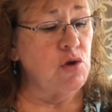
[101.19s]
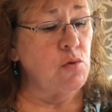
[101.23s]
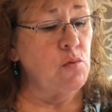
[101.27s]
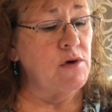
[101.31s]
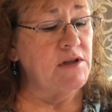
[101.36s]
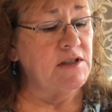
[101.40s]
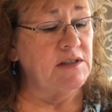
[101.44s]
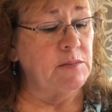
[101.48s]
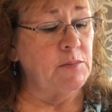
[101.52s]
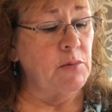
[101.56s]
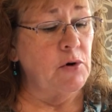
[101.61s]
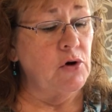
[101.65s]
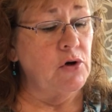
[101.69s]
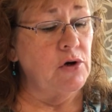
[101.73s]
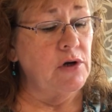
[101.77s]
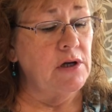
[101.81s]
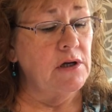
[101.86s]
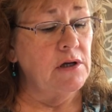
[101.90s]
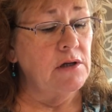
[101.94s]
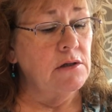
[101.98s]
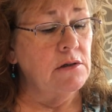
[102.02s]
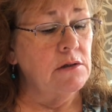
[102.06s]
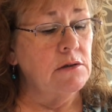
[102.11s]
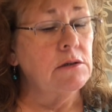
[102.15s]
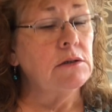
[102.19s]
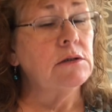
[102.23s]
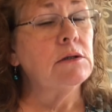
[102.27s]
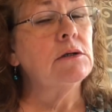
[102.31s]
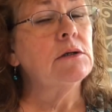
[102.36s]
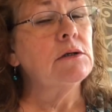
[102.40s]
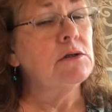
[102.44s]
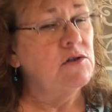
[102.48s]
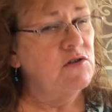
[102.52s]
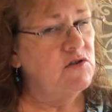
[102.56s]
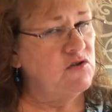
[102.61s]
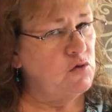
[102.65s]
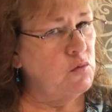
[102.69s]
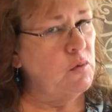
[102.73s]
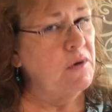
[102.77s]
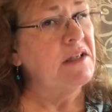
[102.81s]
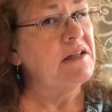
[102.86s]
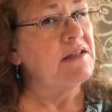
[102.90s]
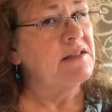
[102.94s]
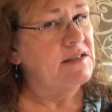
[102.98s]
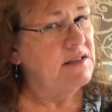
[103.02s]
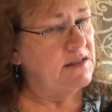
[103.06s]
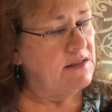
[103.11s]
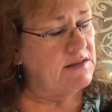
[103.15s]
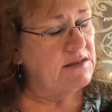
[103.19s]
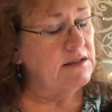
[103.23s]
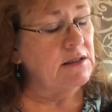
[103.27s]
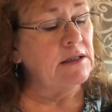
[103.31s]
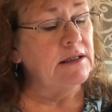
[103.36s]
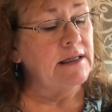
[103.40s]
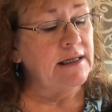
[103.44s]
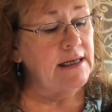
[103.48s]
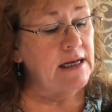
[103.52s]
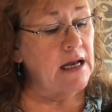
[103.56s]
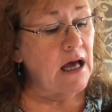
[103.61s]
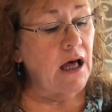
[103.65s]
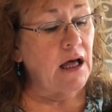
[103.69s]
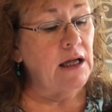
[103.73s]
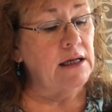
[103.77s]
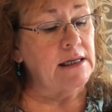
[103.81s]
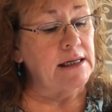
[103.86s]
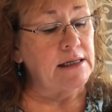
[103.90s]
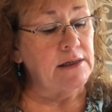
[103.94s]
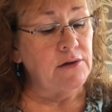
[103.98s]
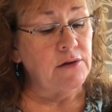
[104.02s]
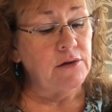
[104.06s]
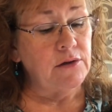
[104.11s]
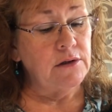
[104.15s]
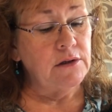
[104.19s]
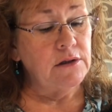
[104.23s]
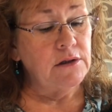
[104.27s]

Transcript: whispered. Sweet Cicely nodded.